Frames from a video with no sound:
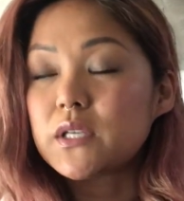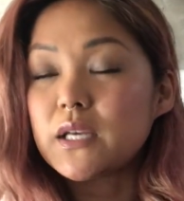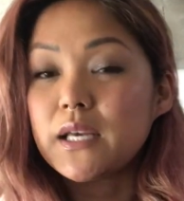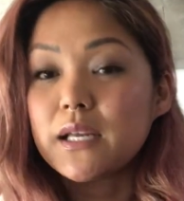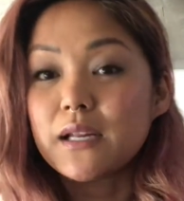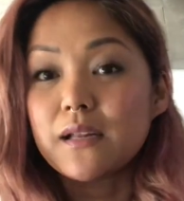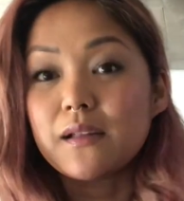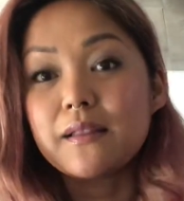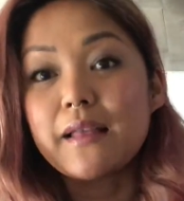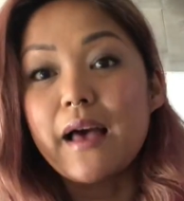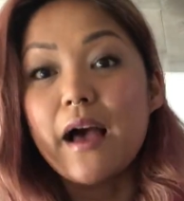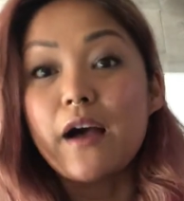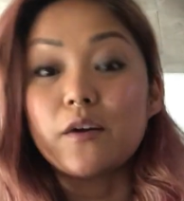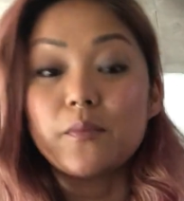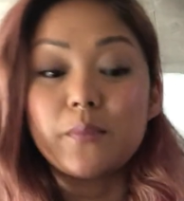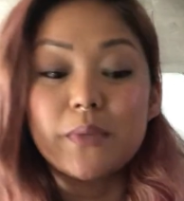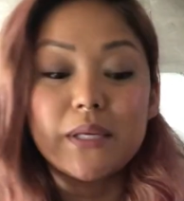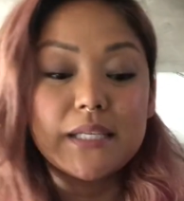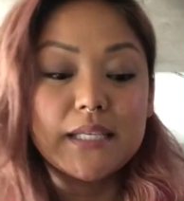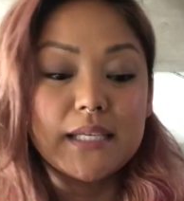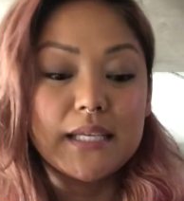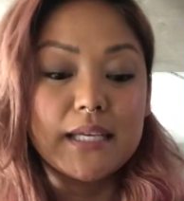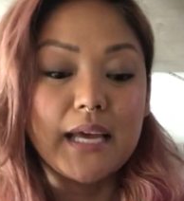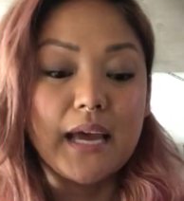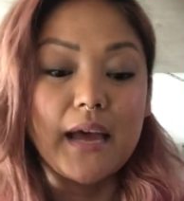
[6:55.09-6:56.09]
It allowed me
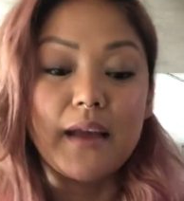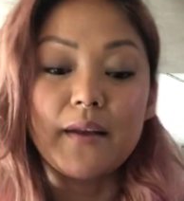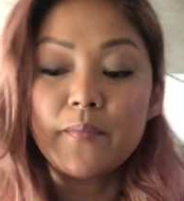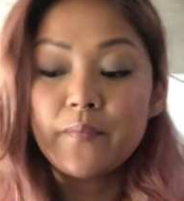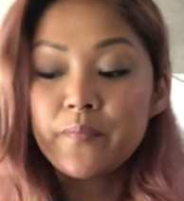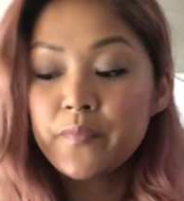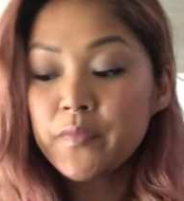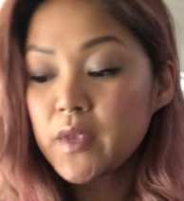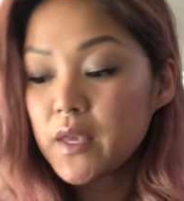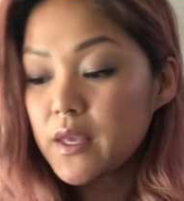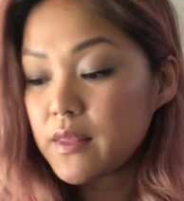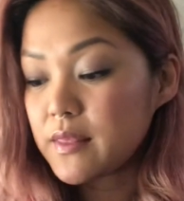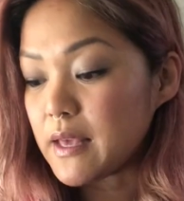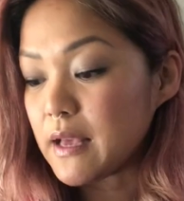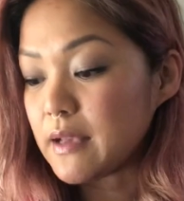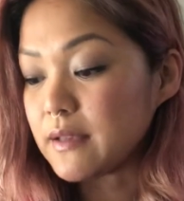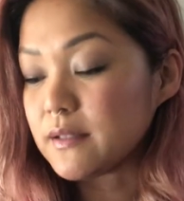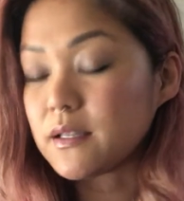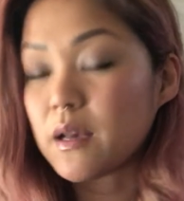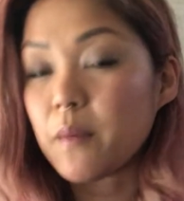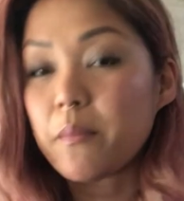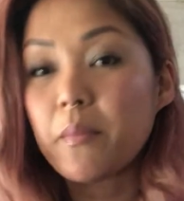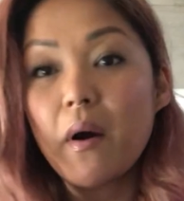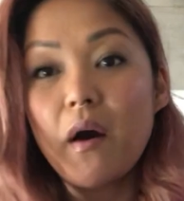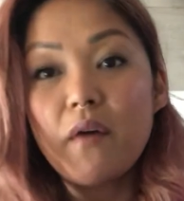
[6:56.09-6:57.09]
to get things
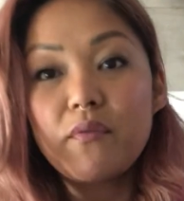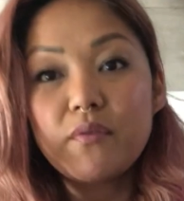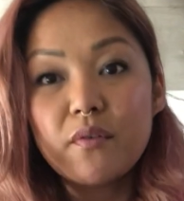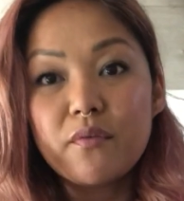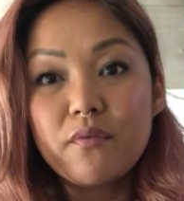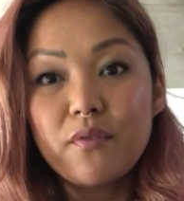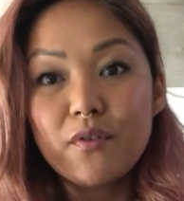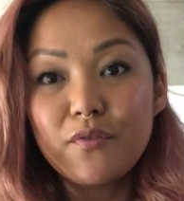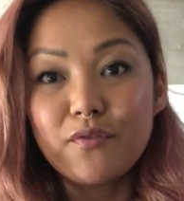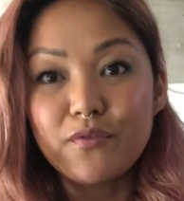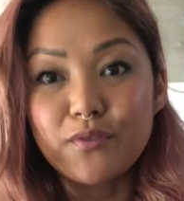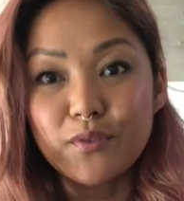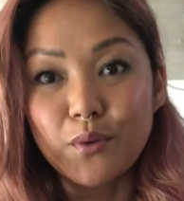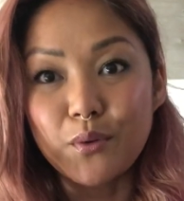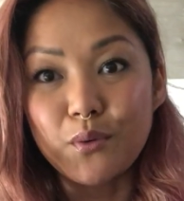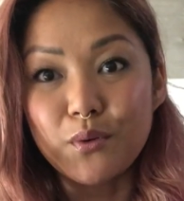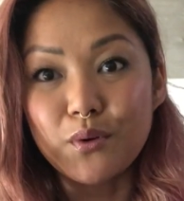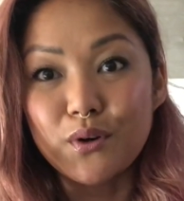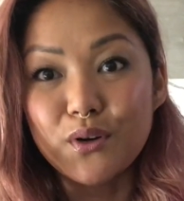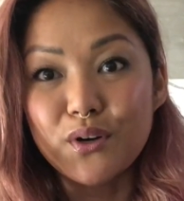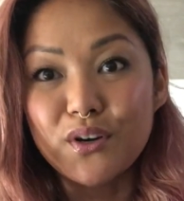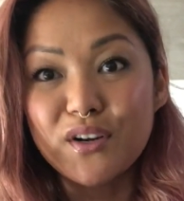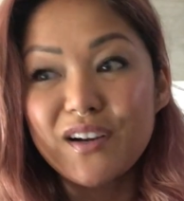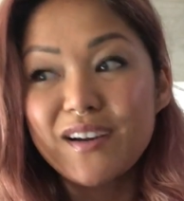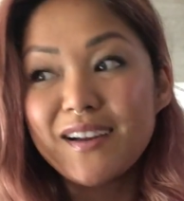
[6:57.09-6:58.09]
up off of the
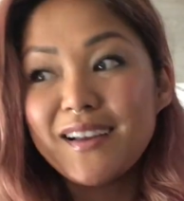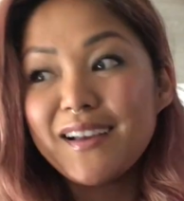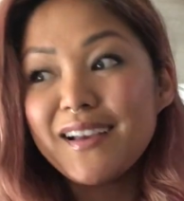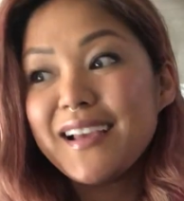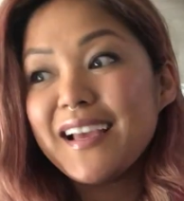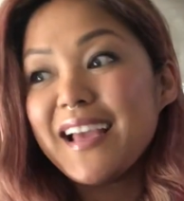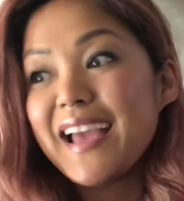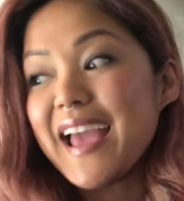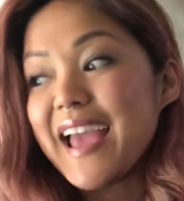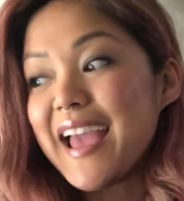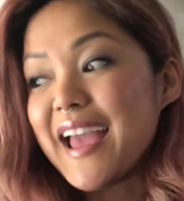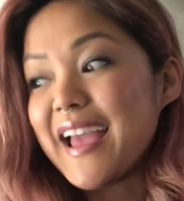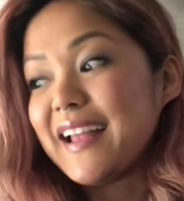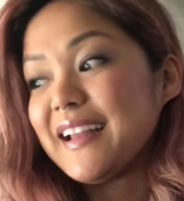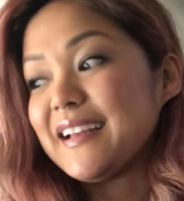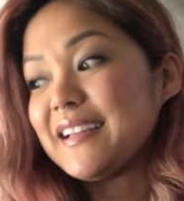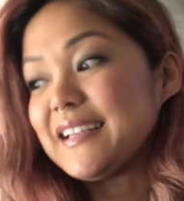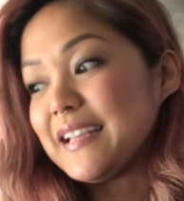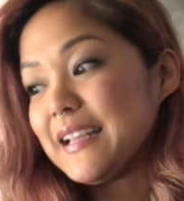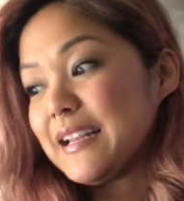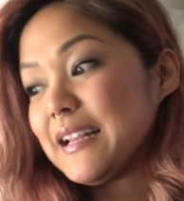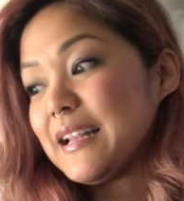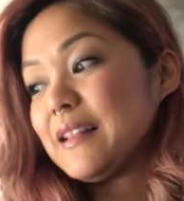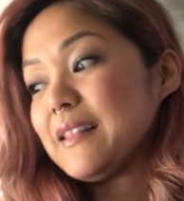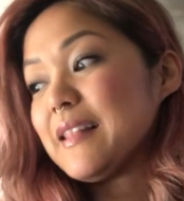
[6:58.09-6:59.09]
floor, and
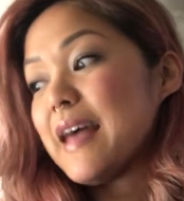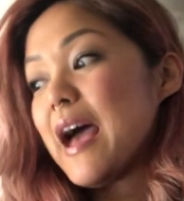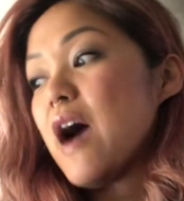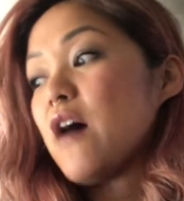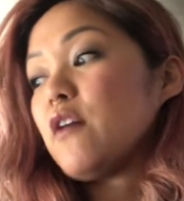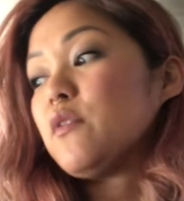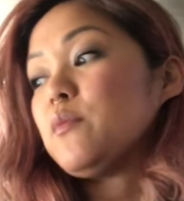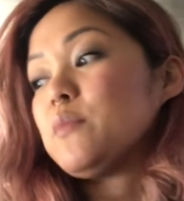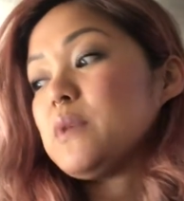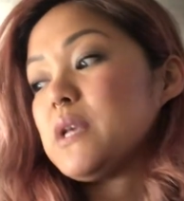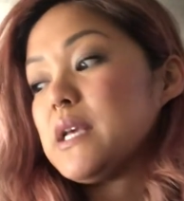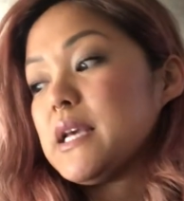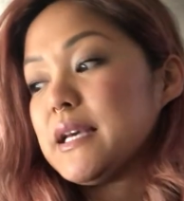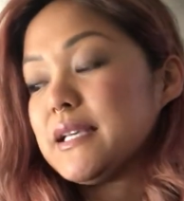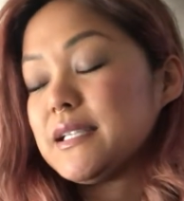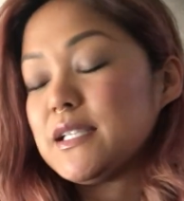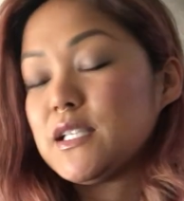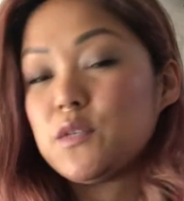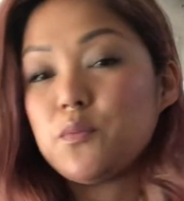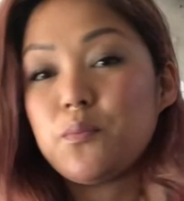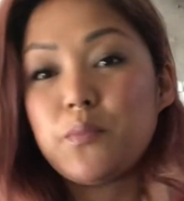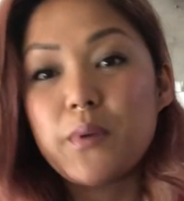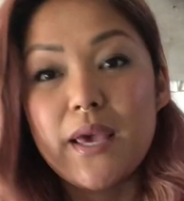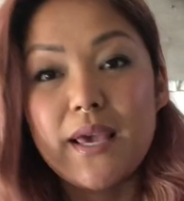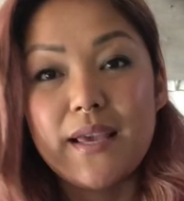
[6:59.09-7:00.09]
it allowed me a
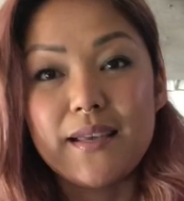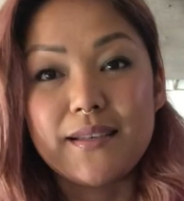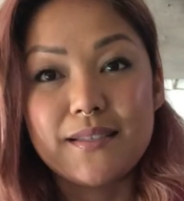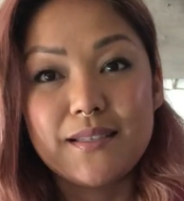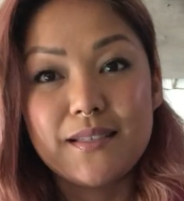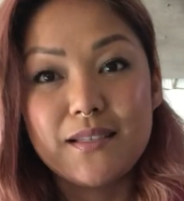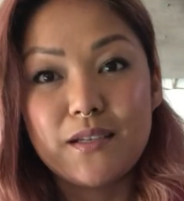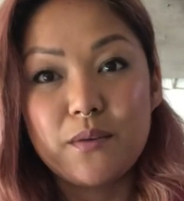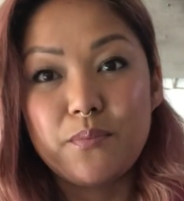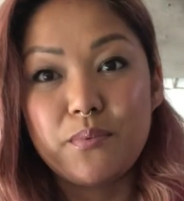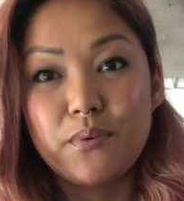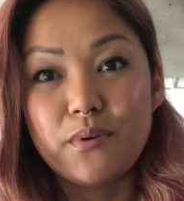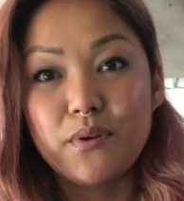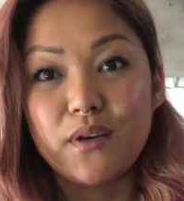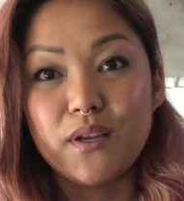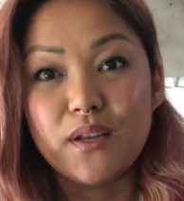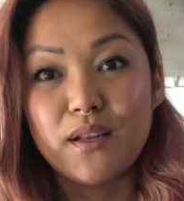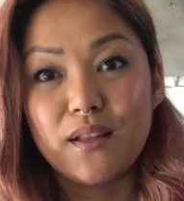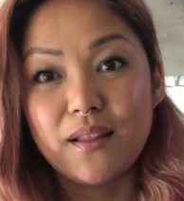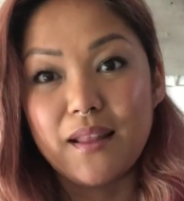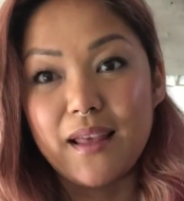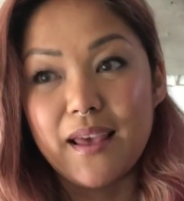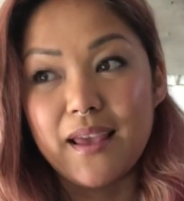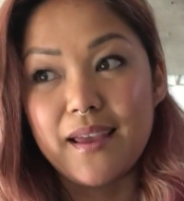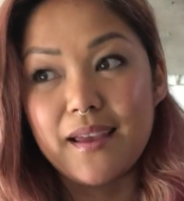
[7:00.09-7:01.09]
space to put
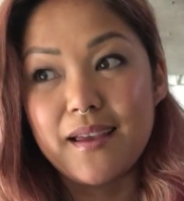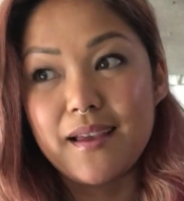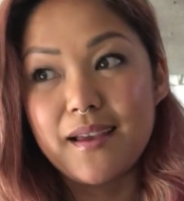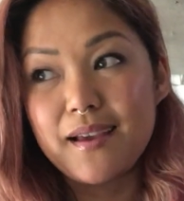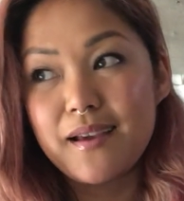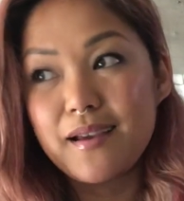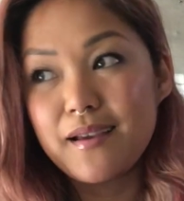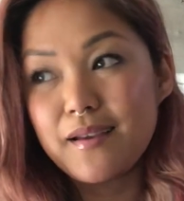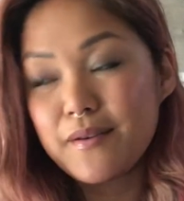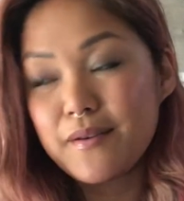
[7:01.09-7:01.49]
like